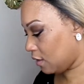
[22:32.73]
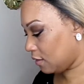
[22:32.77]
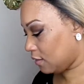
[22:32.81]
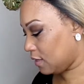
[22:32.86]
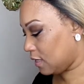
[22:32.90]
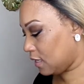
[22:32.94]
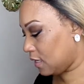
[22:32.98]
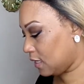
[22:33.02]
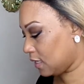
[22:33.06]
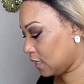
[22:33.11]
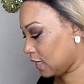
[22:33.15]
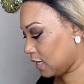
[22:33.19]

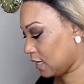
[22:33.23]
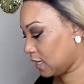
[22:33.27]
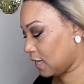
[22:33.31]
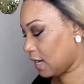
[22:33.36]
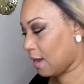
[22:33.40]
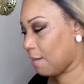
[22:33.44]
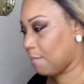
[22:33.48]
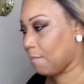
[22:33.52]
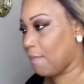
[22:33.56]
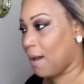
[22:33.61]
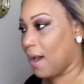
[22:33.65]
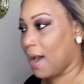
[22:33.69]
Then again,
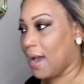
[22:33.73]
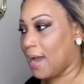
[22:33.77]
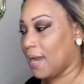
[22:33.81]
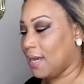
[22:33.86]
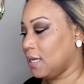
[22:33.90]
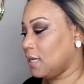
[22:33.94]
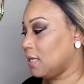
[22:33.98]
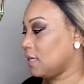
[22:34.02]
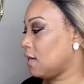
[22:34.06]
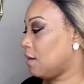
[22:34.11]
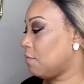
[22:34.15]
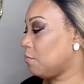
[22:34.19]
I
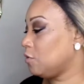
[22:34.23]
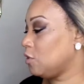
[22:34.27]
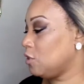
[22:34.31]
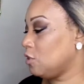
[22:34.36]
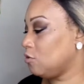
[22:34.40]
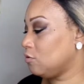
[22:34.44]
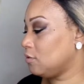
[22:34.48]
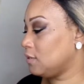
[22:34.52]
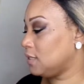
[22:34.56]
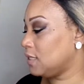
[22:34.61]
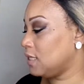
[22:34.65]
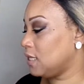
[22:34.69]
might, and I'm going to
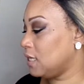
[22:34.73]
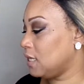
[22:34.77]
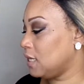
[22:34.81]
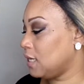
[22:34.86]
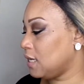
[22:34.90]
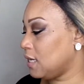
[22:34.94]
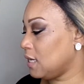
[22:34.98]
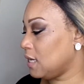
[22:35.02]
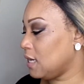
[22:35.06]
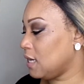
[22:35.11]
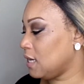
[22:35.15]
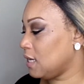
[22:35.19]
use
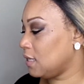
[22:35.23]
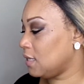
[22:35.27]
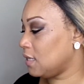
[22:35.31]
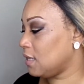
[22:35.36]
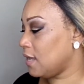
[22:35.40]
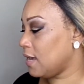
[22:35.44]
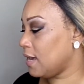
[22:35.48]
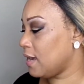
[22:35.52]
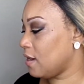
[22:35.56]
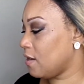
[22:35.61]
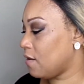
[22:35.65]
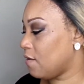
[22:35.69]
the
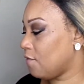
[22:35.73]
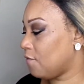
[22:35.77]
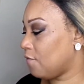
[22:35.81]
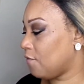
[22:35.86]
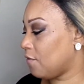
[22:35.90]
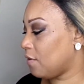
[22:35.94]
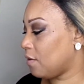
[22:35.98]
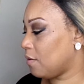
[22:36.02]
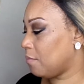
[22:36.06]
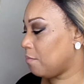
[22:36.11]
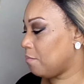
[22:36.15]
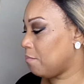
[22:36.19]
ELF
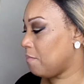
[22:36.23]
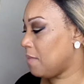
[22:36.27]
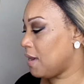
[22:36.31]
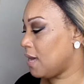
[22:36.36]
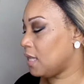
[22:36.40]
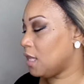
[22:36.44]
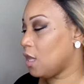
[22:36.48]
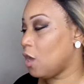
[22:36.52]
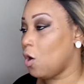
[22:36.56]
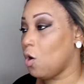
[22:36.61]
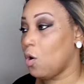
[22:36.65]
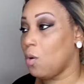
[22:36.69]

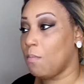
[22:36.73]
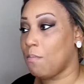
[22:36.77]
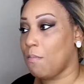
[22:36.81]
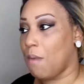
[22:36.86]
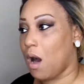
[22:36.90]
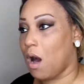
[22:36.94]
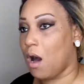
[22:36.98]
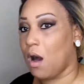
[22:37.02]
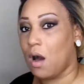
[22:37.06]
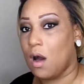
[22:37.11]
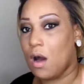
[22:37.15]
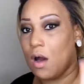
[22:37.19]
Mellow
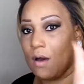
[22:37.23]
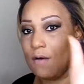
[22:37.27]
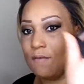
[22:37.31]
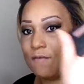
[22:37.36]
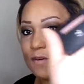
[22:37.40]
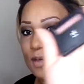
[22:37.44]
Mauve